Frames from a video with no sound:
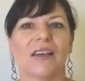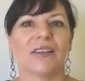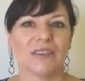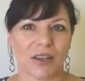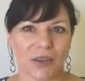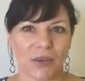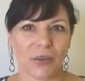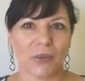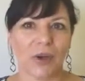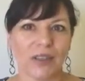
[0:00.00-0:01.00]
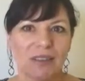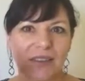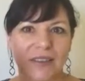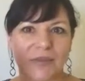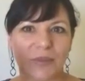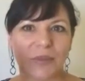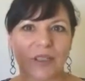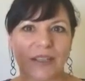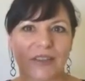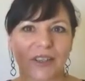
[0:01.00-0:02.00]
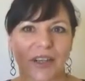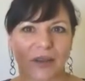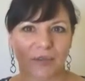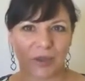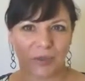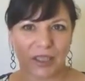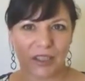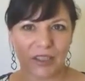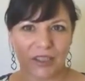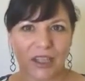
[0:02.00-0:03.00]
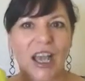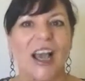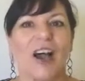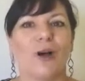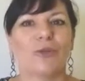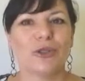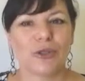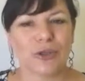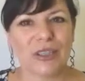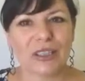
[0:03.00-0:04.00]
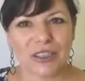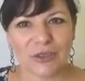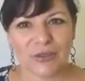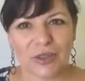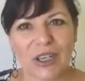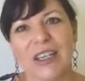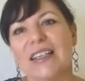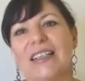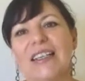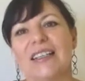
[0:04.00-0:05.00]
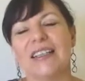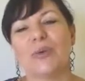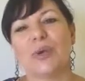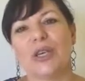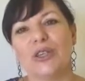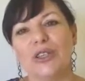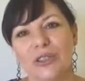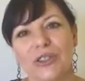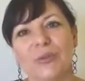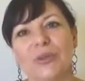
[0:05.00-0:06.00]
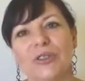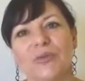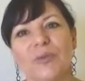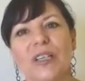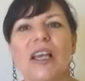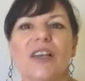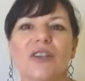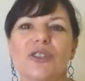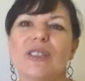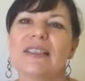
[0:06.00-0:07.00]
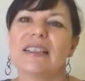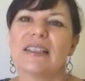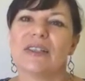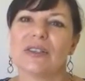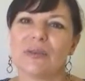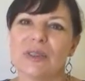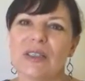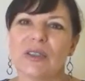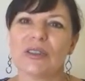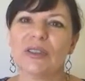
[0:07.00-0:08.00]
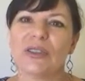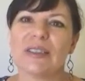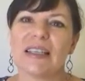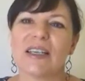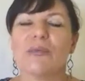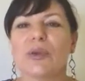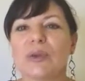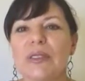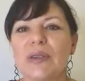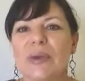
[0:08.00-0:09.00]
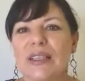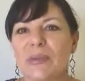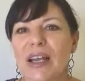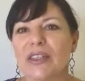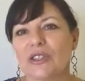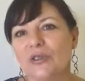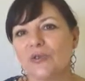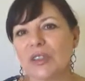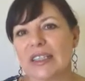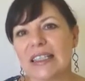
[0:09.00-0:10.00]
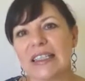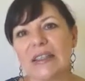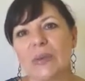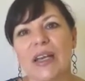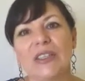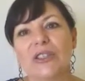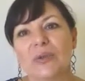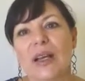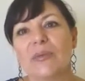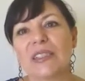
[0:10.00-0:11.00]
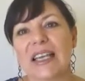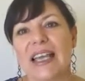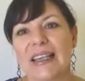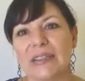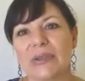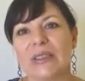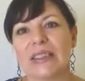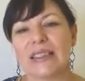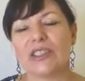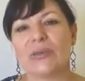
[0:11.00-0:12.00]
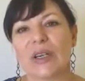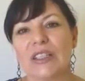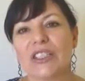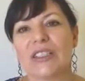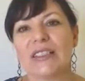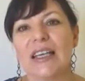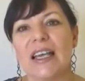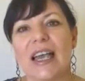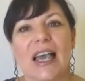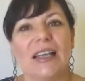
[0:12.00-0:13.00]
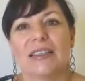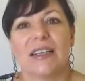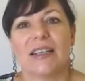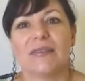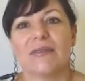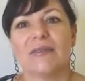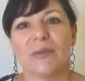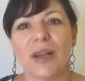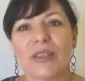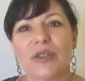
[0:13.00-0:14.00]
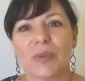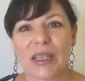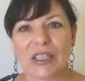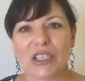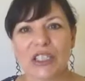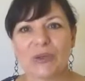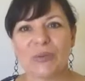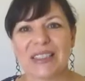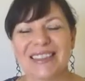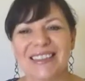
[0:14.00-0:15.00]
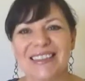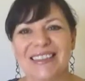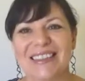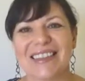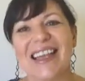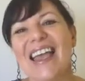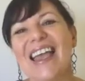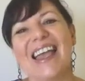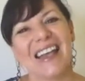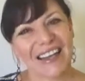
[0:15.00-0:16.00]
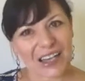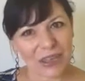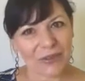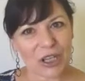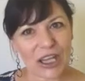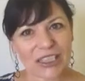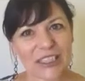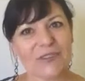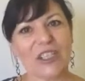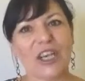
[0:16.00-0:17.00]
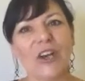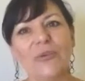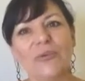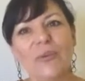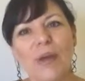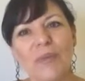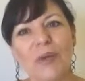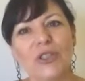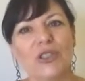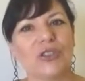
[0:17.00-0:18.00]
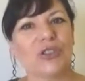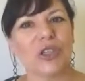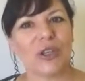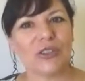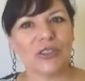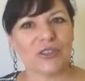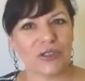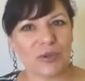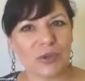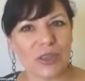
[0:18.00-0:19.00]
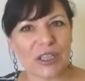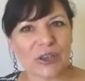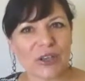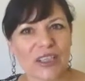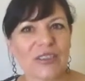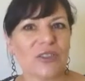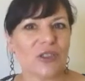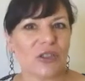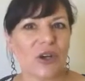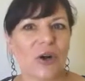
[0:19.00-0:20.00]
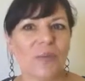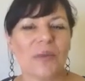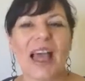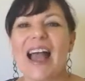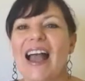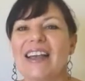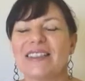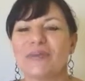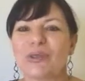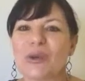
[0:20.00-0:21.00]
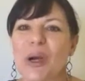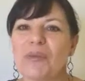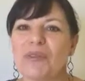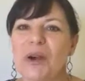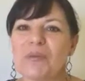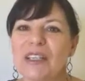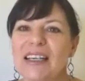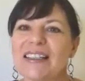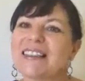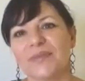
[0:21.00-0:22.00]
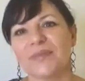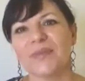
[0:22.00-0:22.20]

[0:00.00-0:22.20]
So, one tennis ball at a time, capiche? I'm sure that you'll find that there'll be a huge improvement, not just in the results that you're seeing, but also in the way that you're feeling and the way that you're able to handle the situation and the way that you're managing your business. Now, if you like this video, remember to go to donnamarie.com and subscribe for updates.